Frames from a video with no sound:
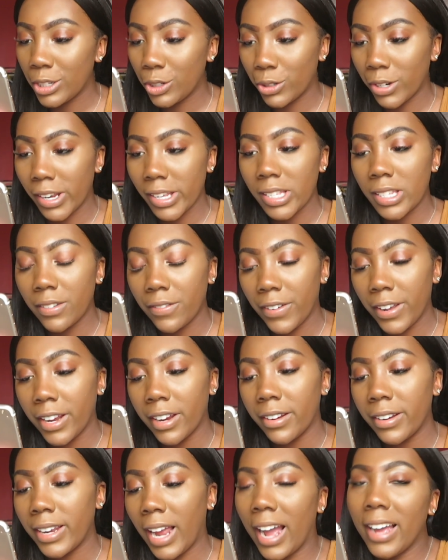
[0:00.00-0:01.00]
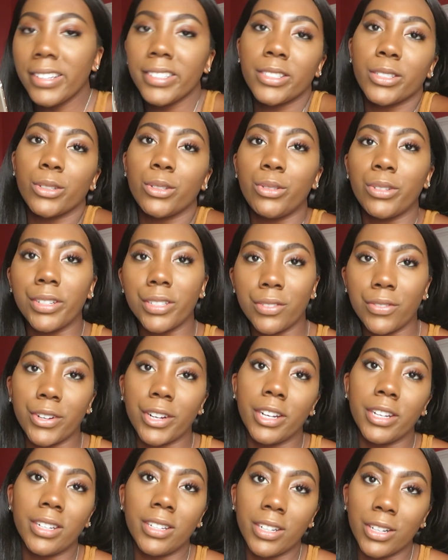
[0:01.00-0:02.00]
dressed very, I still dress
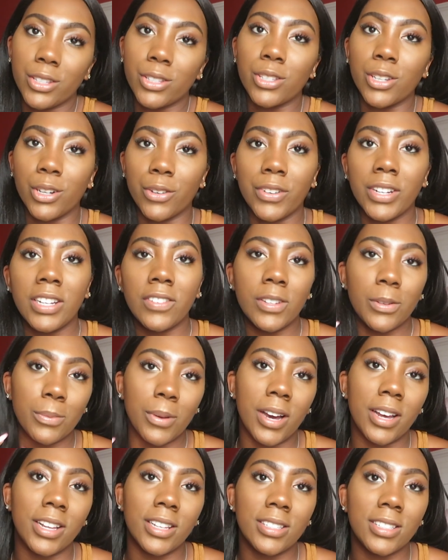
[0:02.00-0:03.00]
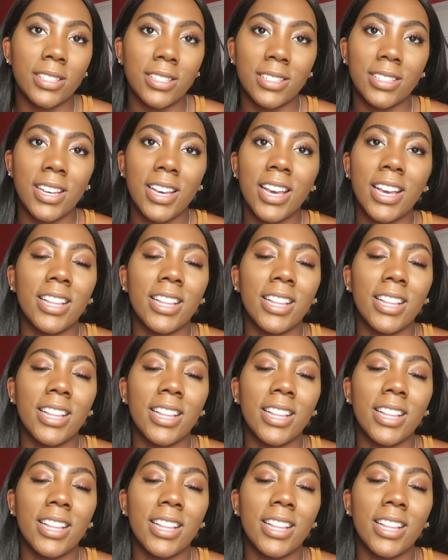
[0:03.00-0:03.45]
very conservative and modest.